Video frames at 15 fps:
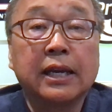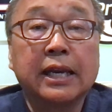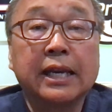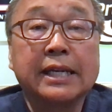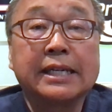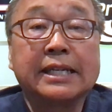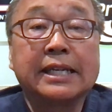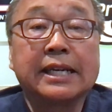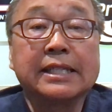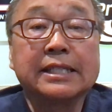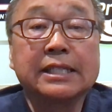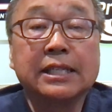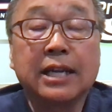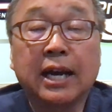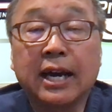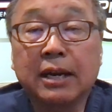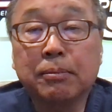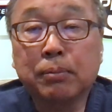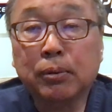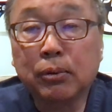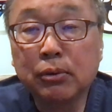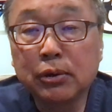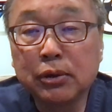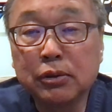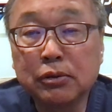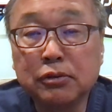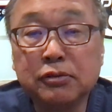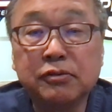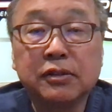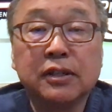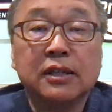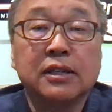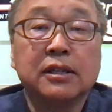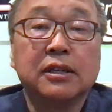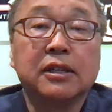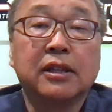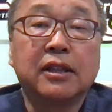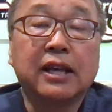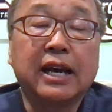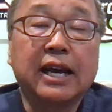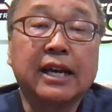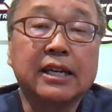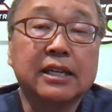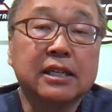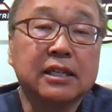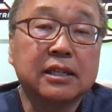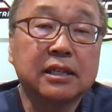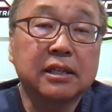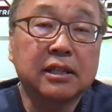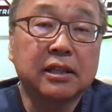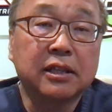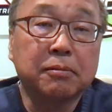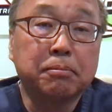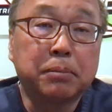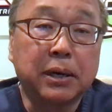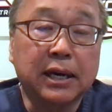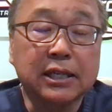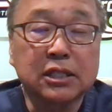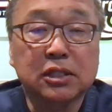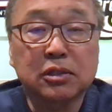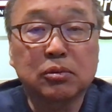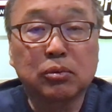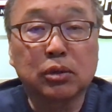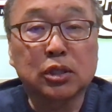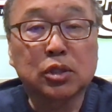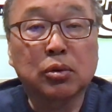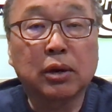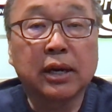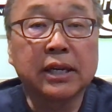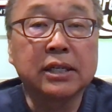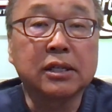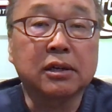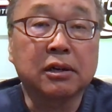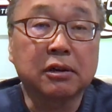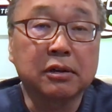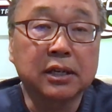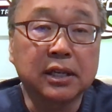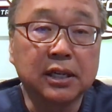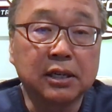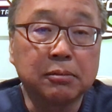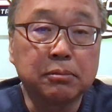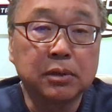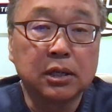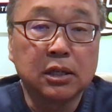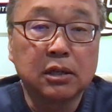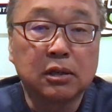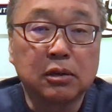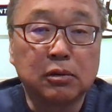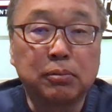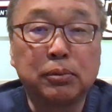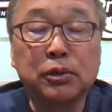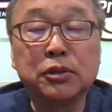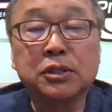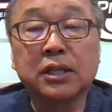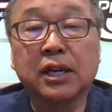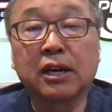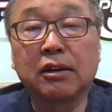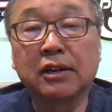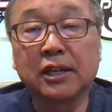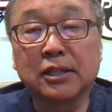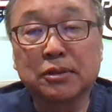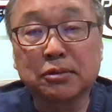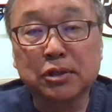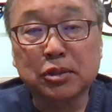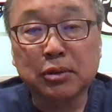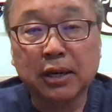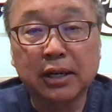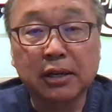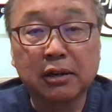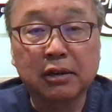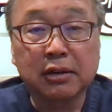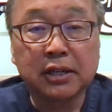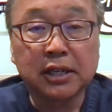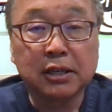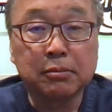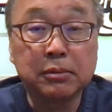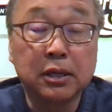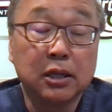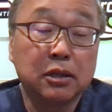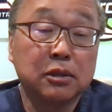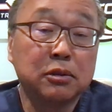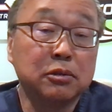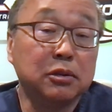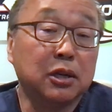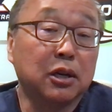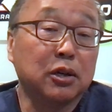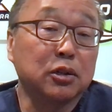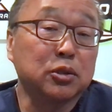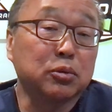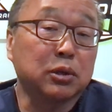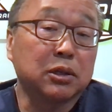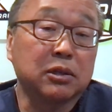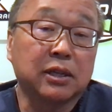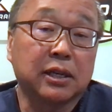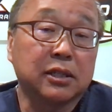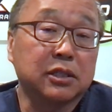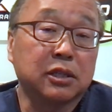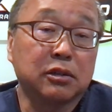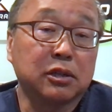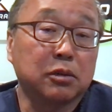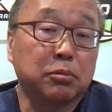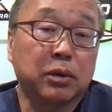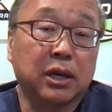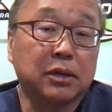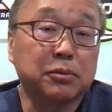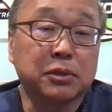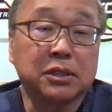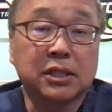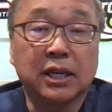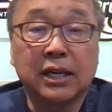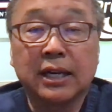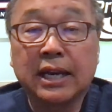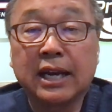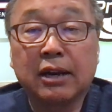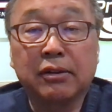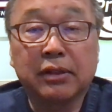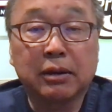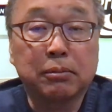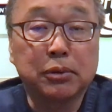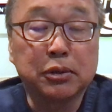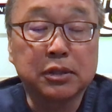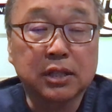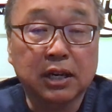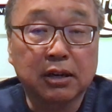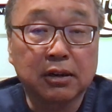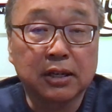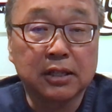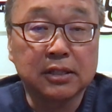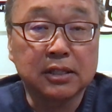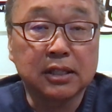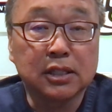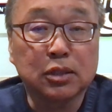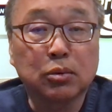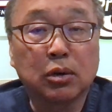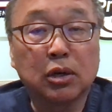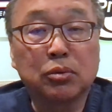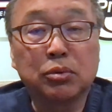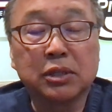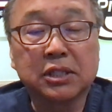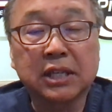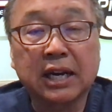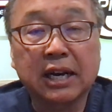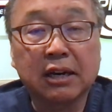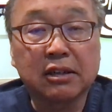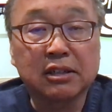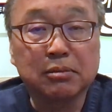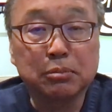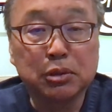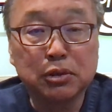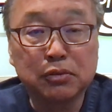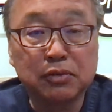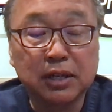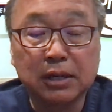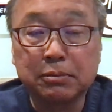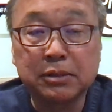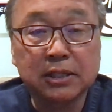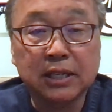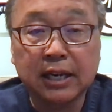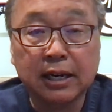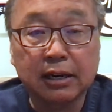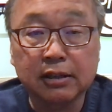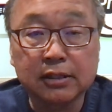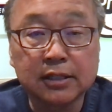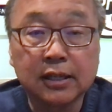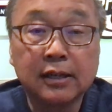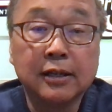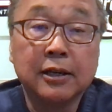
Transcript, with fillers: It does not prove that the Bucs were trying to hurt him or Bruce Arians was trying to hurt him. Who knows what Antonio Brown will say now that Bruce Arians is, quote, retired and moved upstairs.